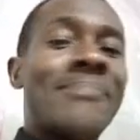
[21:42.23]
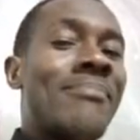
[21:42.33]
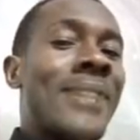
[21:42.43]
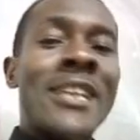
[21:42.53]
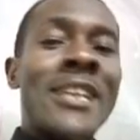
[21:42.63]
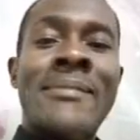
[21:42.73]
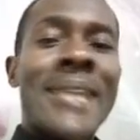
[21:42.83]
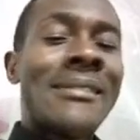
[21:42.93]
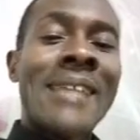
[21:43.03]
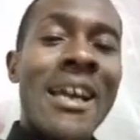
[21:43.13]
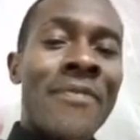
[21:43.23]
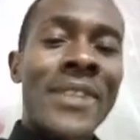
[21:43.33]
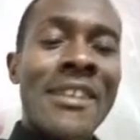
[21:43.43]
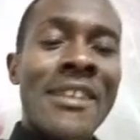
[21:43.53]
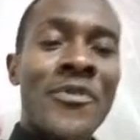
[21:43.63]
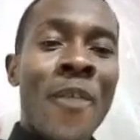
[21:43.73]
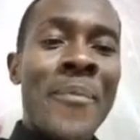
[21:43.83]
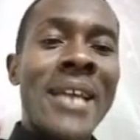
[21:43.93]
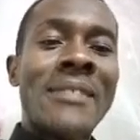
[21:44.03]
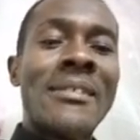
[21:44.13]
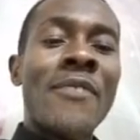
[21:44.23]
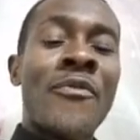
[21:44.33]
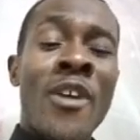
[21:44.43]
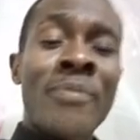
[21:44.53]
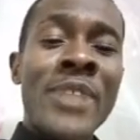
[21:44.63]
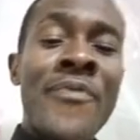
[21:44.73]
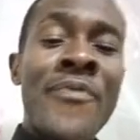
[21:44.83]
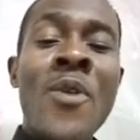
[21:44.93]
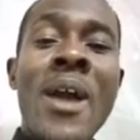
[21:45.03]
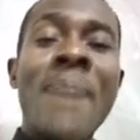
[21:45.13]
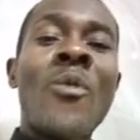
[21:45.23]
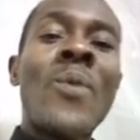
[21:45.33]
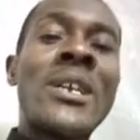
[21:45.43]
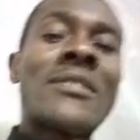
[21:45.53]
the produced carbohydrates through photosynthesis.